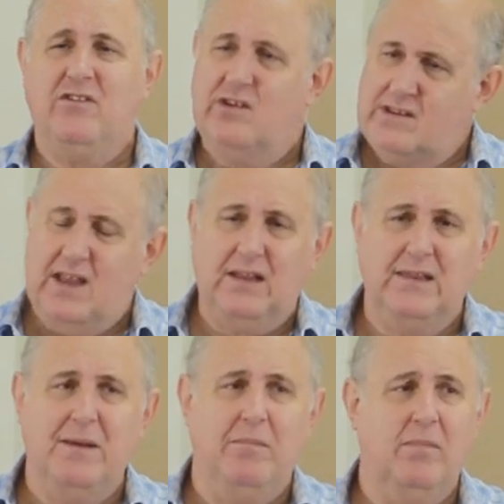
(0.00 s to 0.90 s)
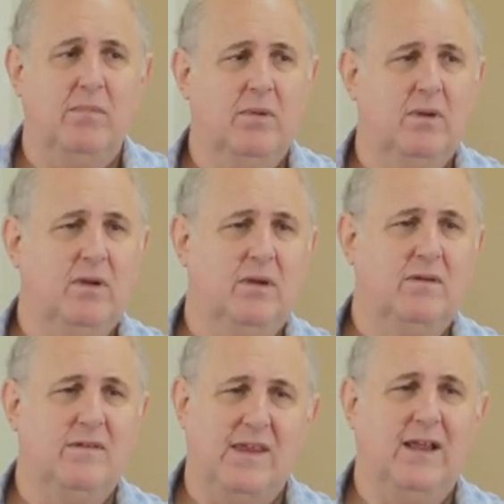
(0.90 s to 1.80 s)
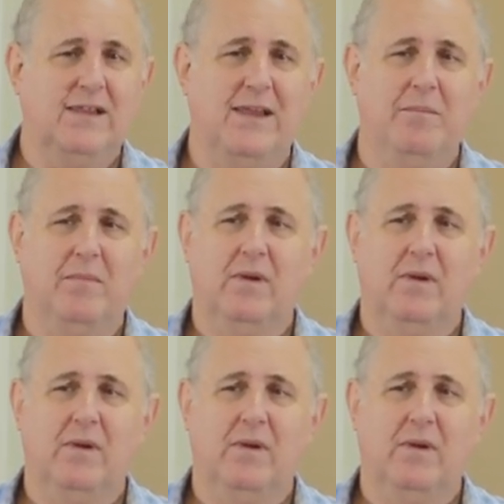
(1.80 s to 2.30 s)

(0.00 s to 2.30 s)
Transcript: Just tell them. Just tell them.